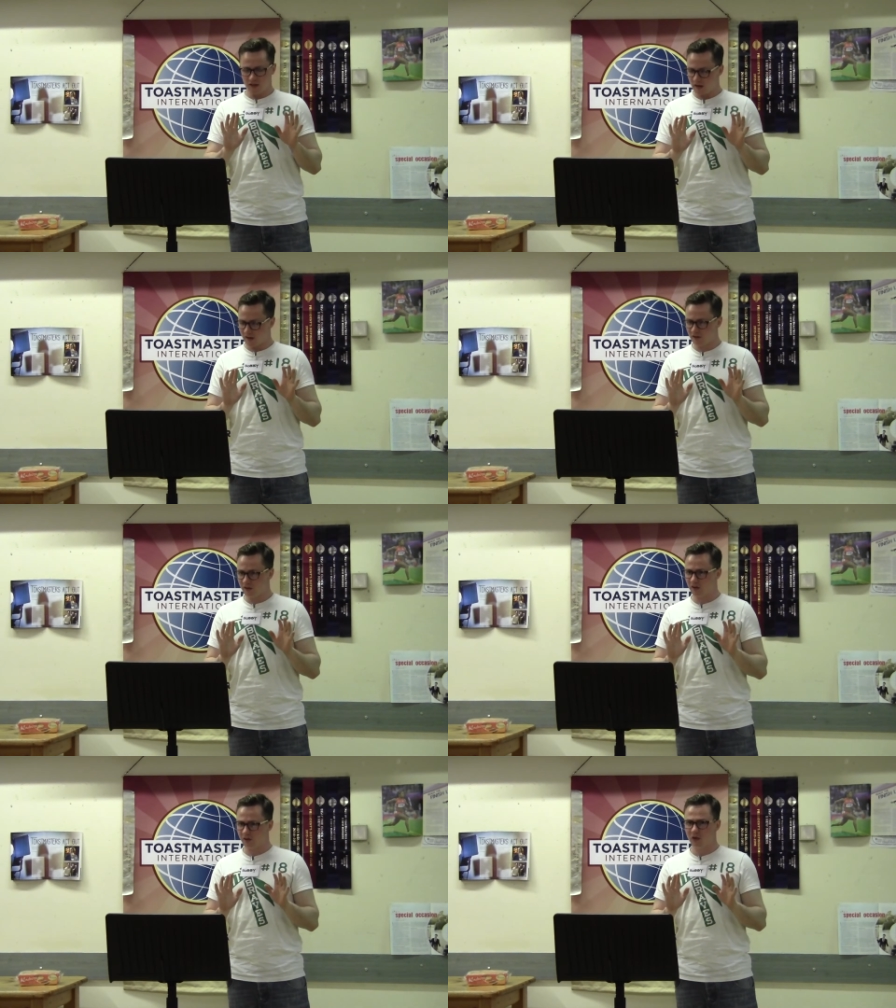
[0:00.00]
And you
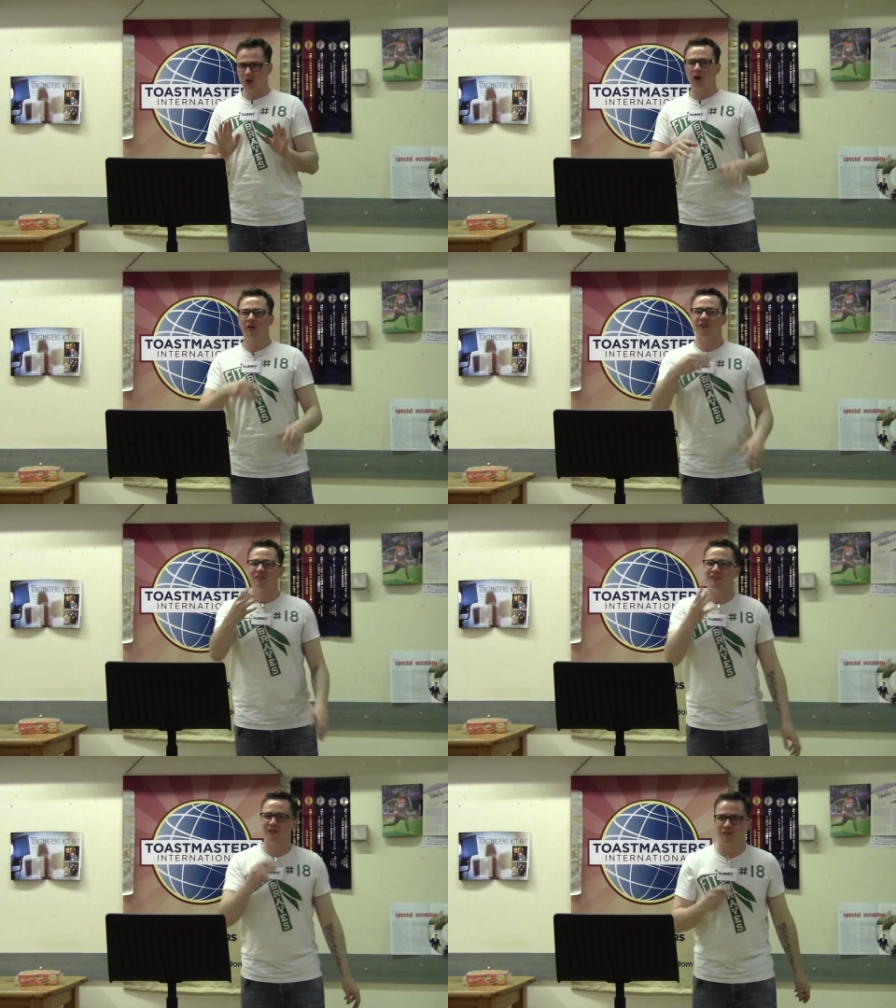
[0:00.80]
go, oh, give
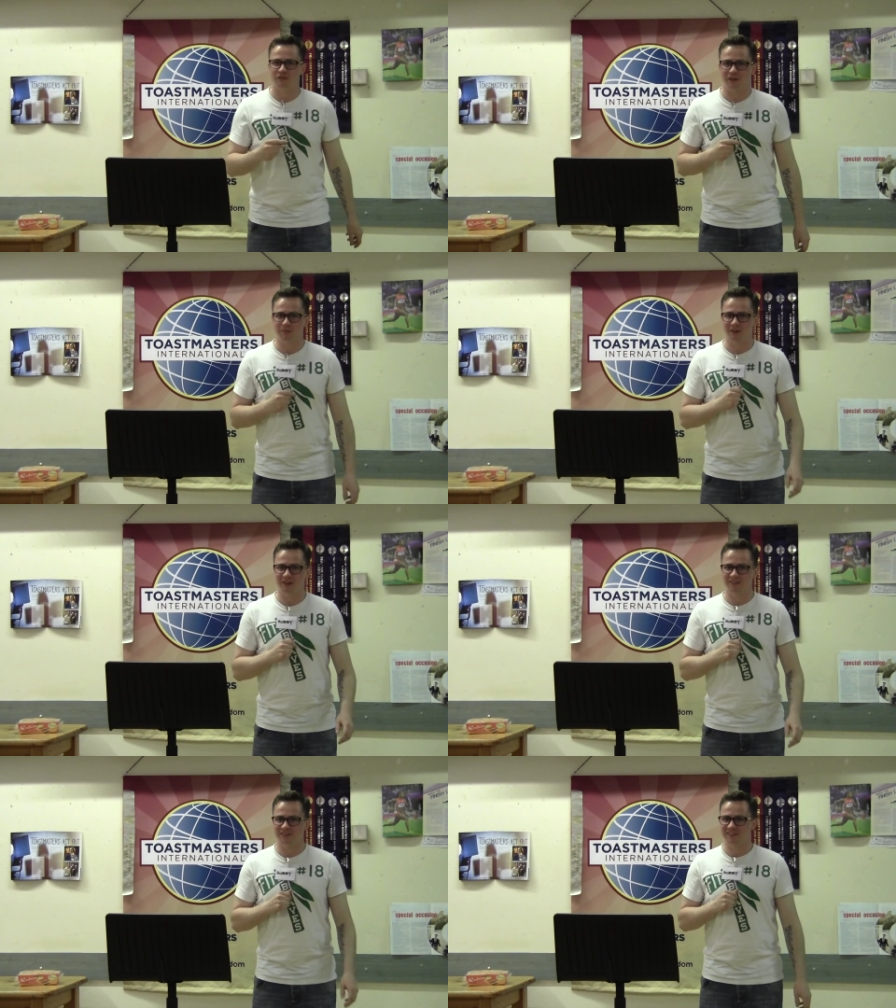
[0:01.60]
us another 3
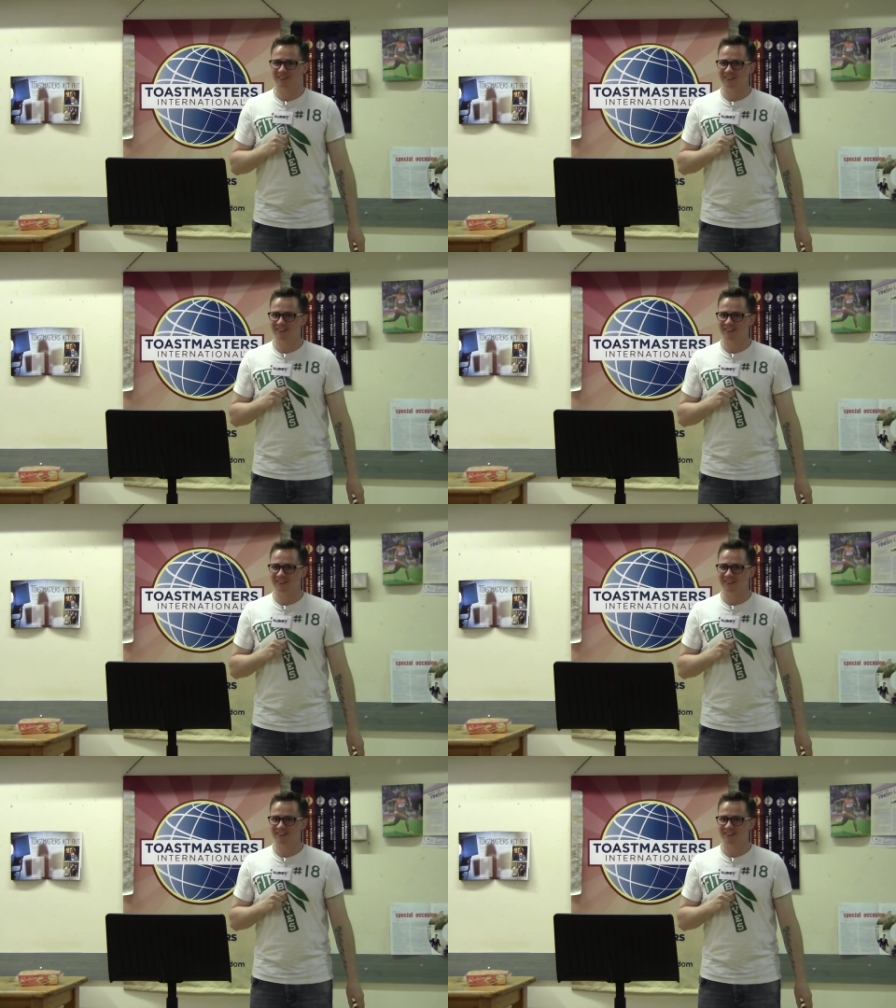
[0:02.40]
minutes.